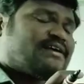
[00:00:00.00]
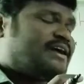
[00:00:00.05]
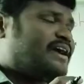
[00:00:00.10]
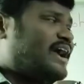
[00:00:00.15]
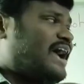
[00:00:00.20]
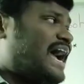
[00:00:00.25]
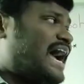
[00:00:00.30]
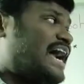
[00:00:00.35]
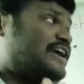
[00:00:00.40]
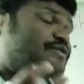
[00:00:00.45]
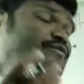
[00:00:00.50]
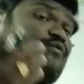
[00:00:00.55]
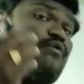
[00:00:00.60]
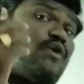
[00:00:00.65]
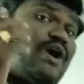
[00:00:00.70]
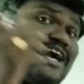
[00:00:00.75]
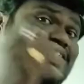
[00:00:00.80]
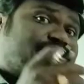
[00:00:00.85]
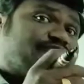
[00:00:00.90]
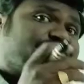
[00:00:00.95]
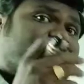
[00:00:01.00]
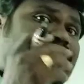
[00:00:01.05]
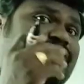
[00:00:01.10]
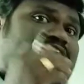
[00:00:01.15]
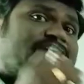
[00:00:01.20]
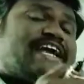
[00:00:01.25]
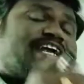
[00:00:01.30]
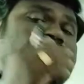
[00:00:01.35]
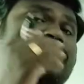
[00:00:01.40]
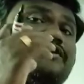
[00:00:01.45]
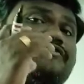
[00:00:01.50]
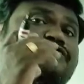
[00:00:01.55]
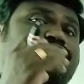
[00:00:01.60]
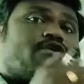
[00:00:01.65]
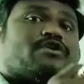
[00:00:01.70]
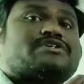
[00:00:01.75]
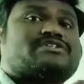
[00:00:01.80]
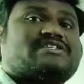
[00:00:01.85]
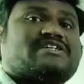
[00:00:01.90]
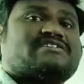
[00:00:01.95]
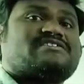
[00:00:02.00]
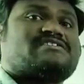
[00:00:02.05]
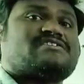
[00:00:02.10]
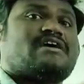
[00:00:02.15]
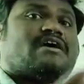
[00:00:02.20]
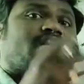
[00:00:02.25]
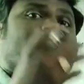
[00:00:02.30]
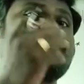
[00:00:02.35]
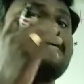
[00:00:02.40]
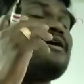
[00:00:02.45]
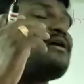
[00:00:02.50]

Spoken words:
and what kind of forces are